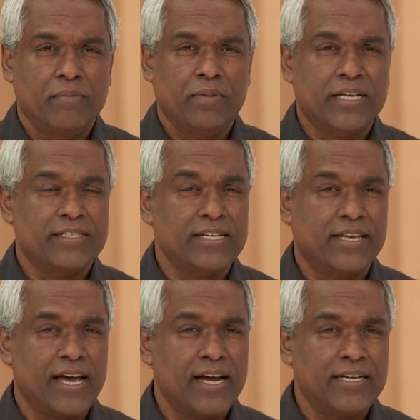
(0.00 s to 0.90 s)
because
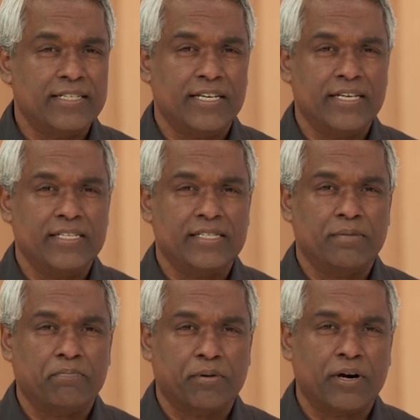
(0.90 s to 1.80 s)
it guarantees
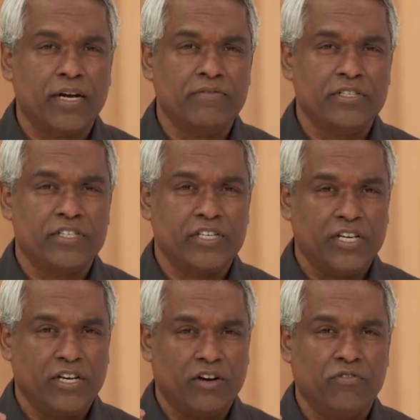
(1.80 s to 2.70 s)
the
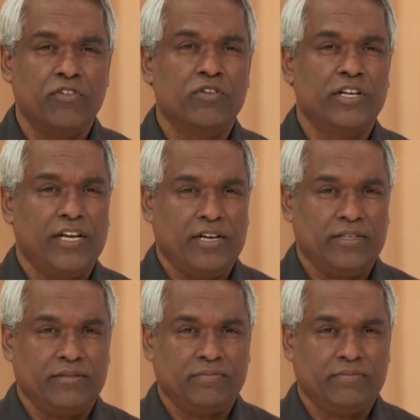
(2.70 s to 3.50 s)
privacy of your data.